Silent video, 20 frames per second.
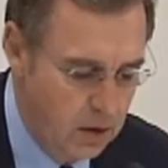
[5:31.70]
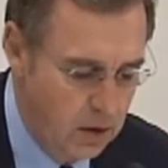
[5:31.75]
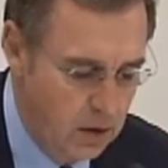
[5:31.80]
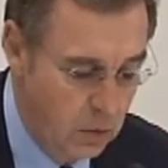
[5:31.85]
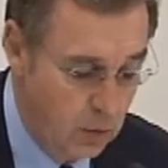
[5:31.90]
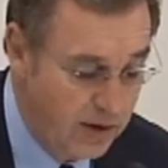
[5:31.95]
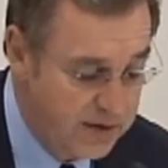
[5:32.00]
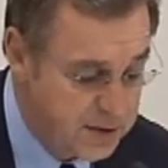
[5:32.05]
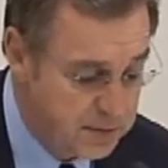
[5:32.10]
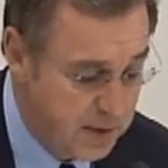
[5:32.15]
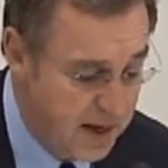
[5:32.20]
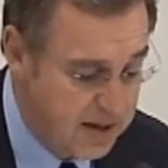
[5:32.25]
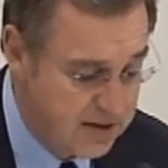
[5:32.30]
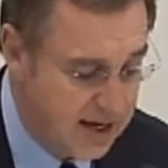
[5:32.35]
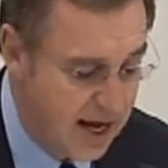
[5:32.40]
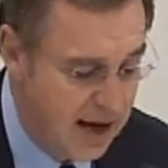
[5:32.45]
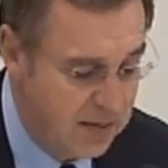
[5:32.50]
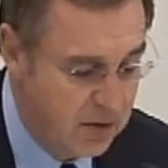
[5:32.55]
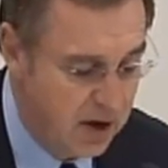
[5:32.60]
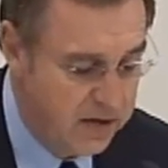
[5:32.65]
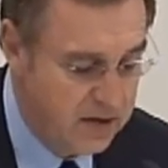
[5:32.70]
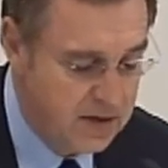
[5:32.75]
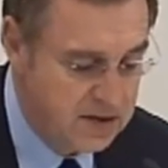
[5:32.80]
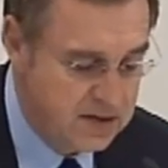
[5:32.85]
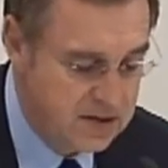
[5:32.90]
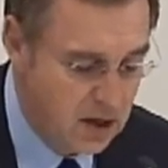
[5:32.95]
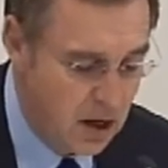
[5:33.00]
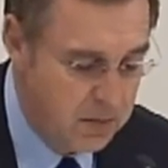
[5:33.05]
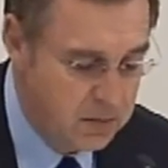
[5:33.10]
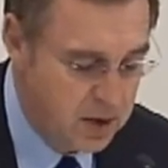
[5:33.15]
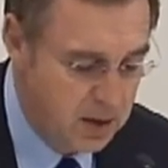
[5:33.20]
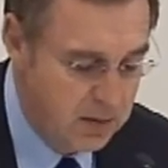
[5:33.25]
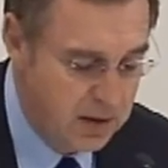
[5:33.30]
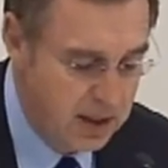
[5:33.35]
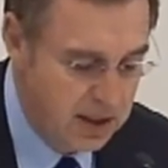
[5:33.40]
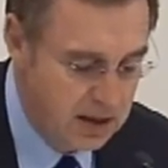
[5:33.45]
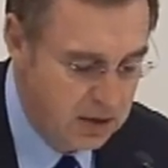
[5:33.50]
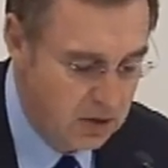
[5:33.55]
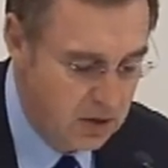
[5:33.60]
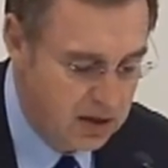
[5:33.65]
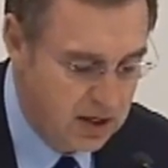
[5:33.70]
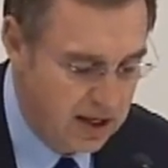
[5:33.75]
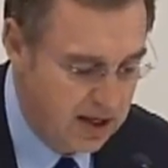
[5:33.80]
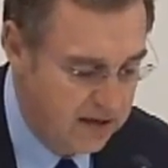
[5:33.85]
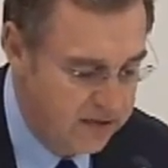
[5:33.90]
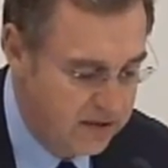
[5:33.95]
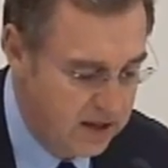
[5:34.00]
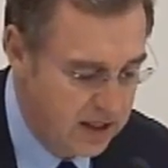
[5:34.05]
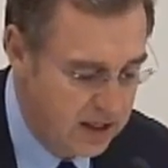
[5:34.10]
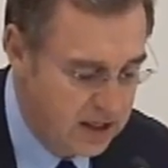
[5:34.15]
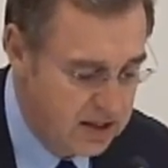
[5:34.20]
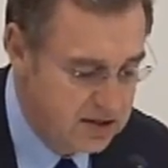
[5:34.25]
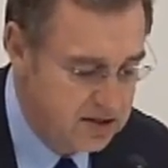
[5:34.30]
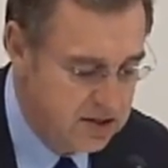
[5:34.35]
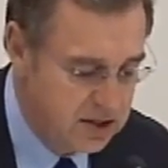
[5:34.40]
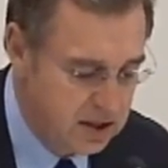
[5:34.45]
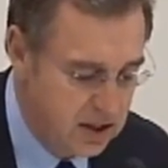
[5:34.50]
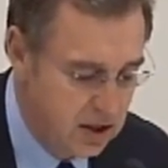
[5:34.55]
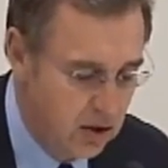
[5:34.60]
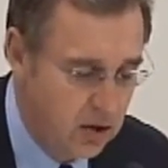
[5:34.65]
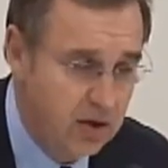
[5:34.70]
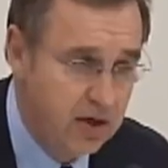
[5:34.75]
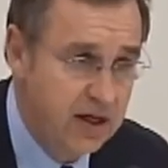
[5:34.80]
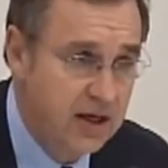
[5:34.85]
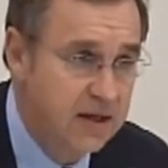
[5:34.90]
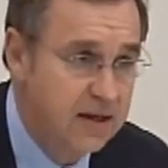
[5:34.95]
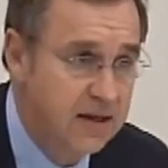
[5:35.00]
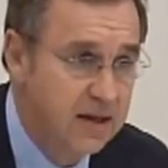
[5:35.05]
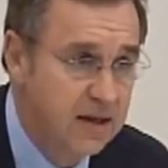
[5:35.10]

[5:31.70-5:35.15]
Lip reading: We spent time on this subcommittee looking at the insecurity